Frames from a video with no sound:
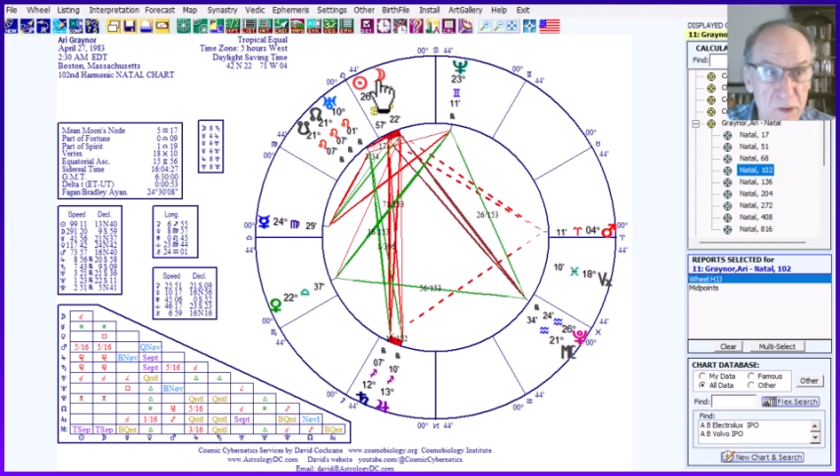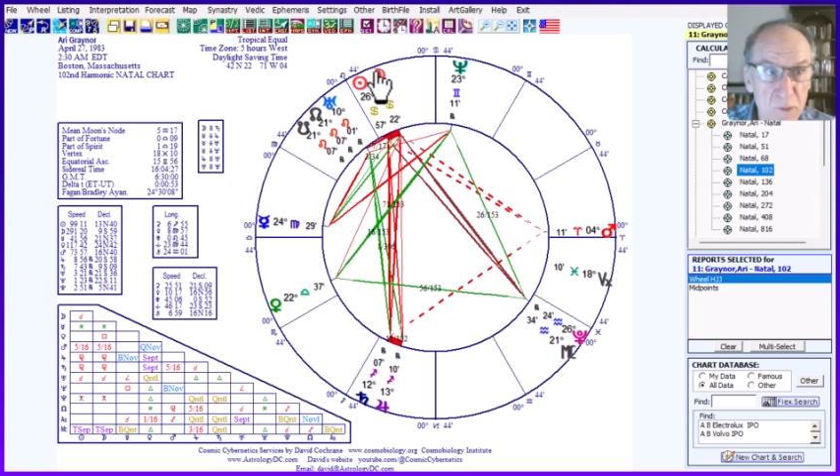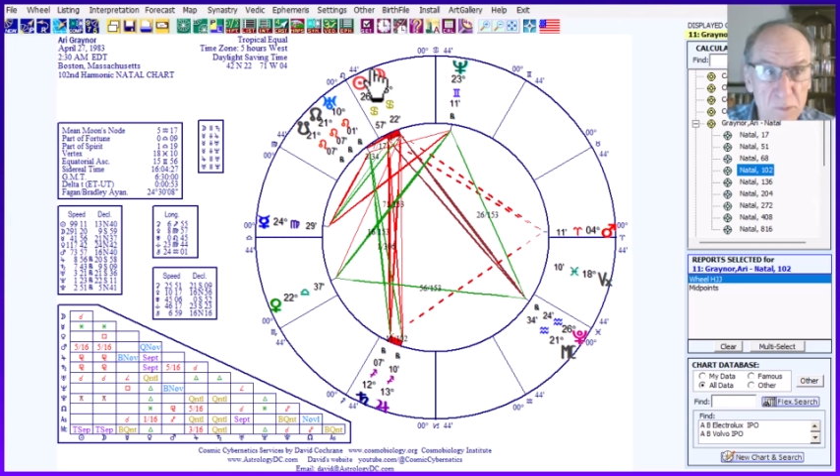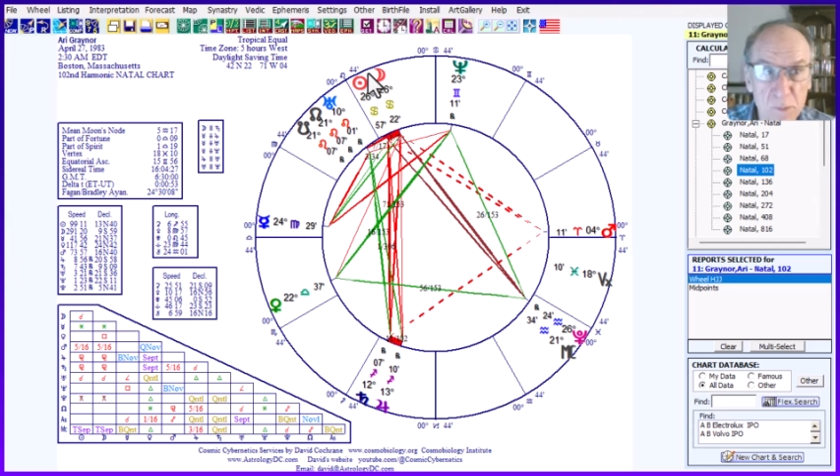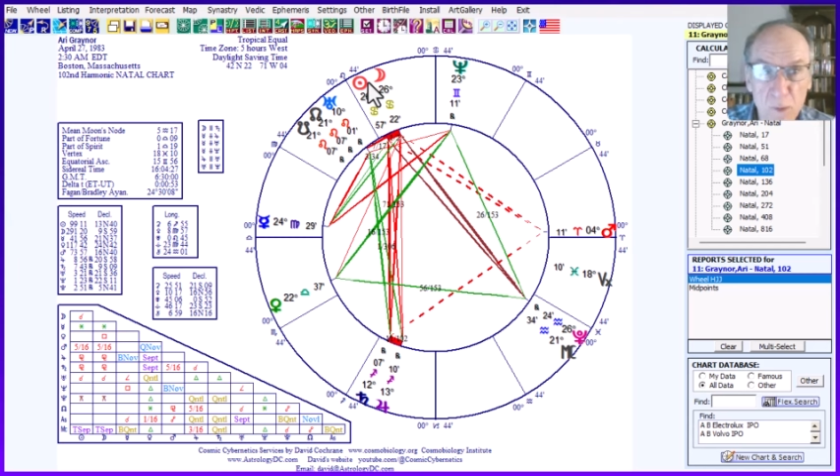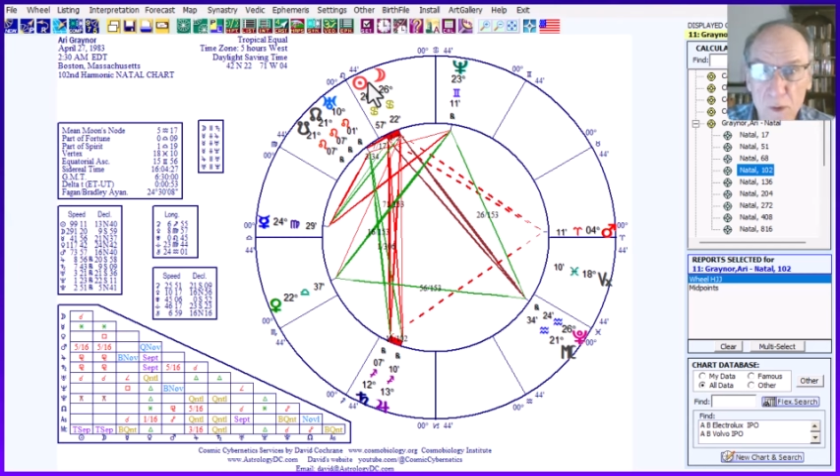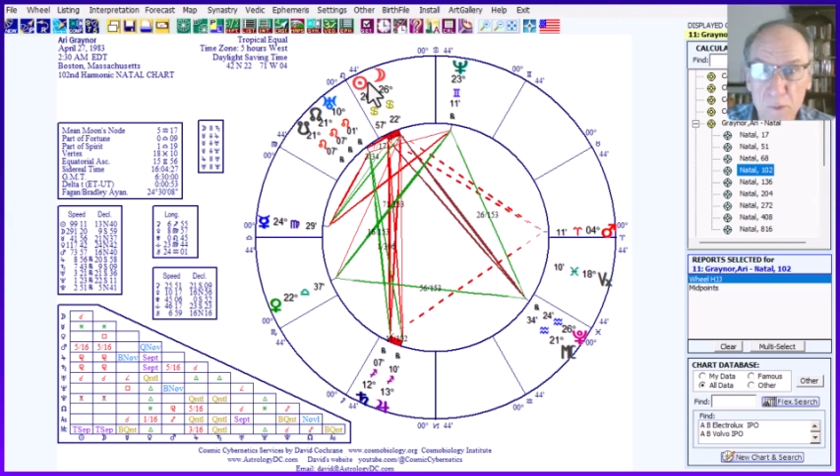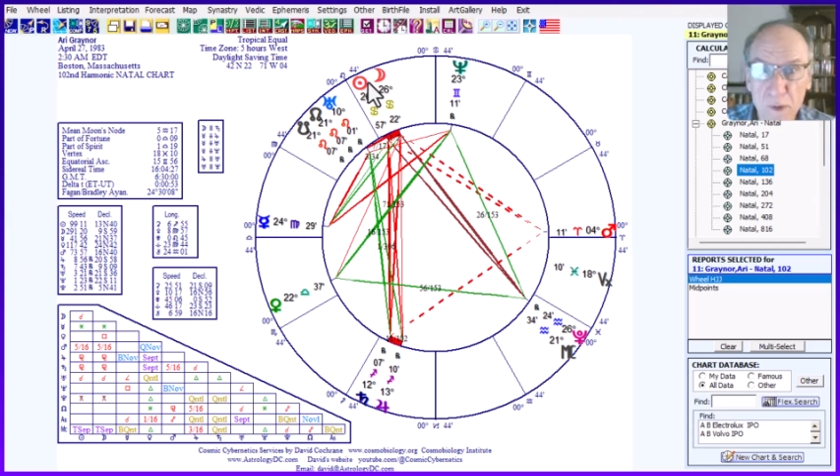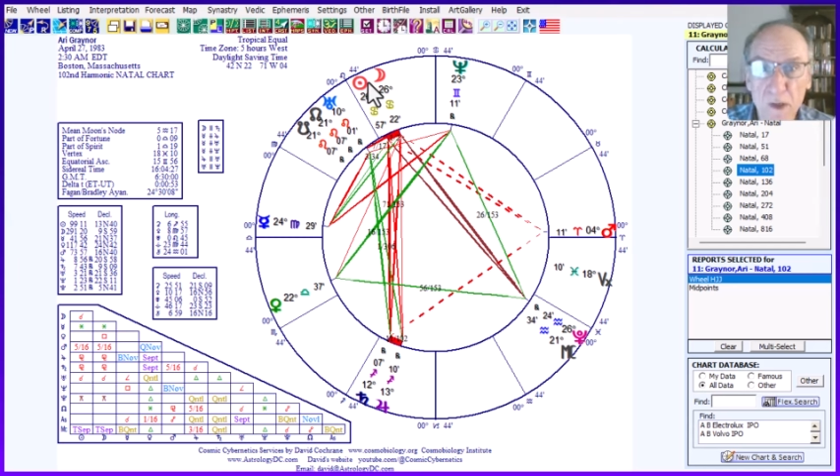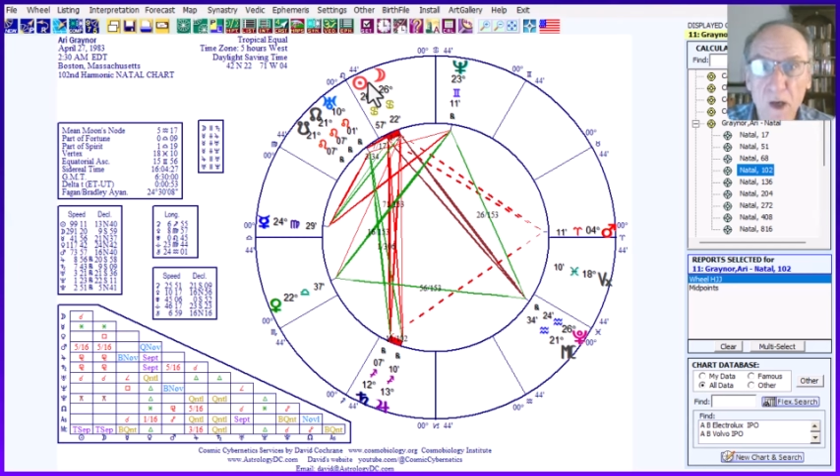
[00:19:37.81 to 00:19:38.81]
born with,
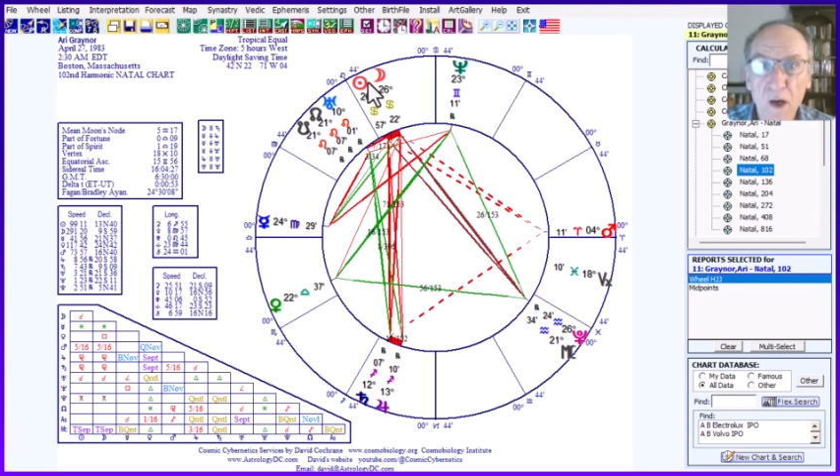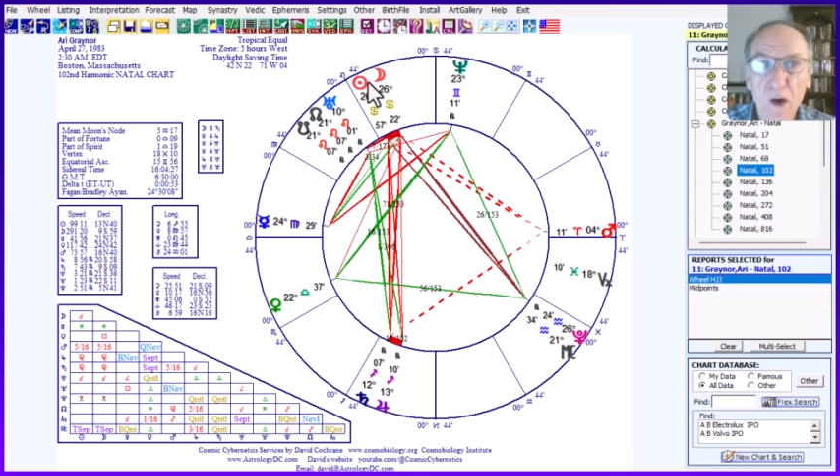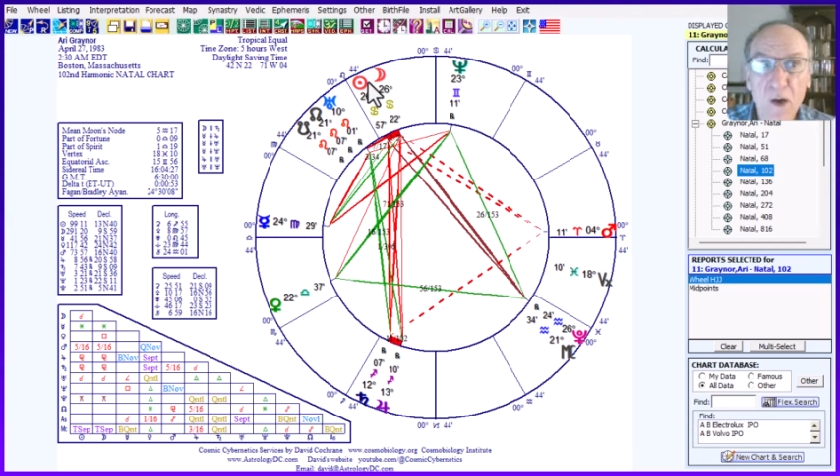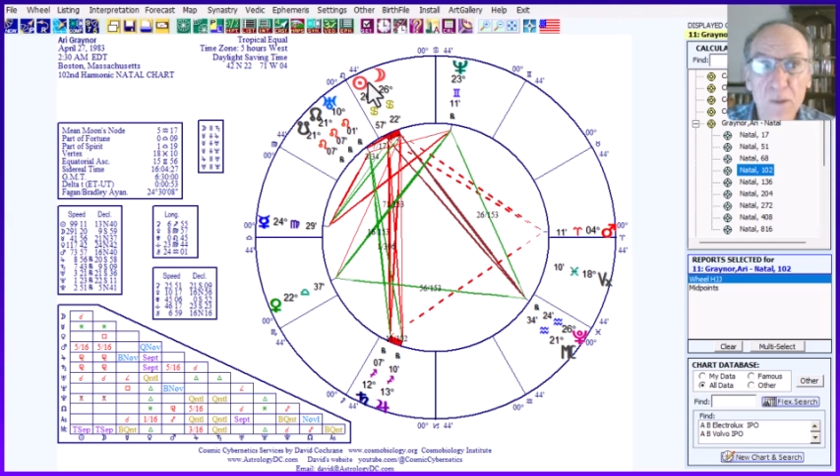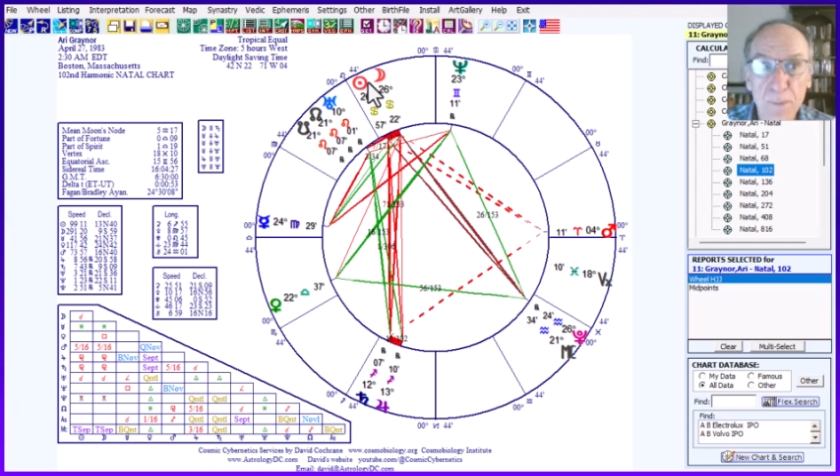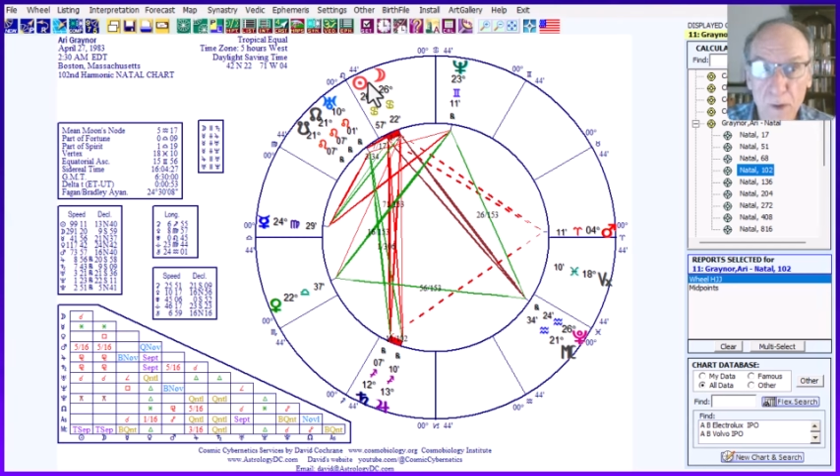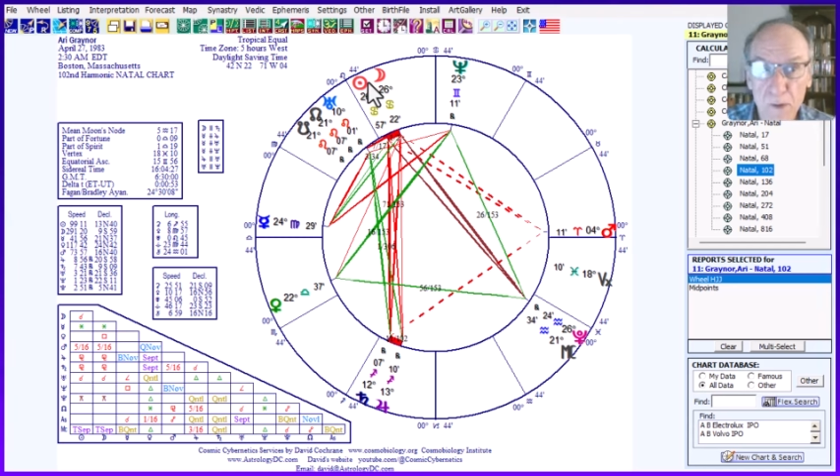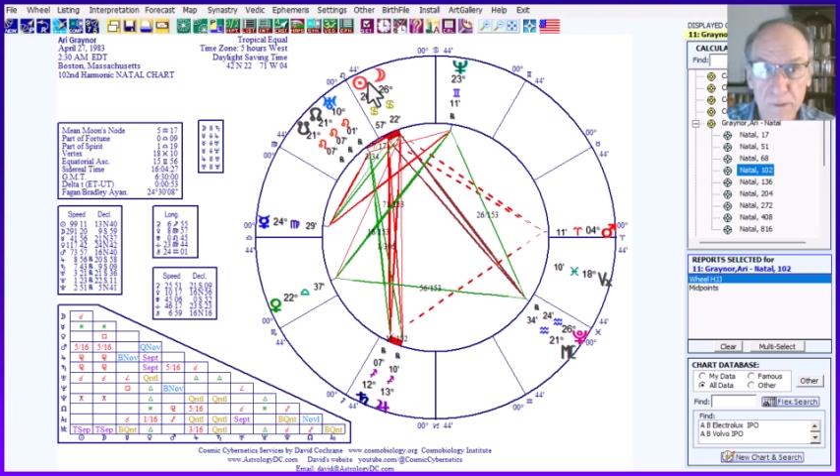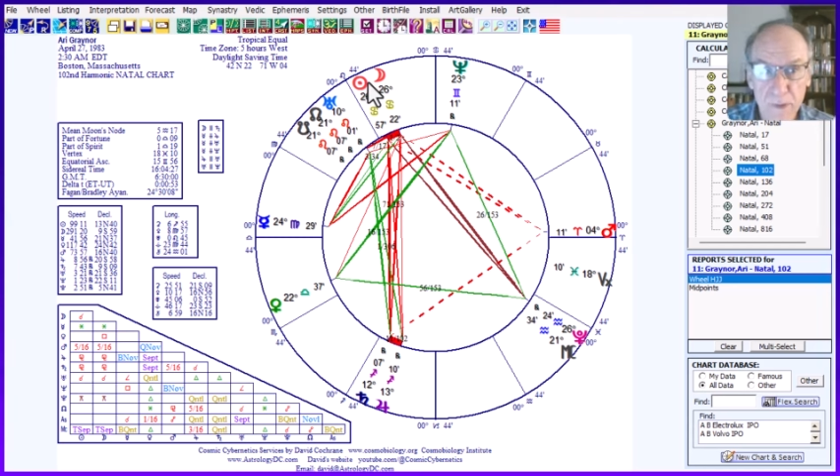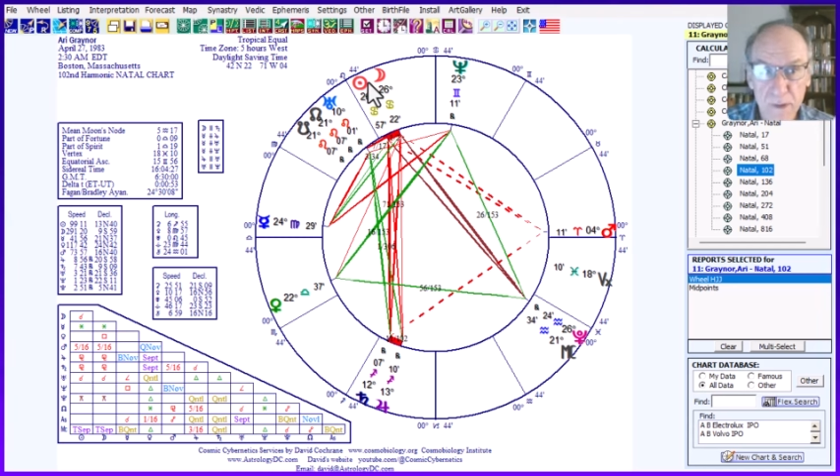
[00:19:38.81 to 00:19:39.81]
are part of it.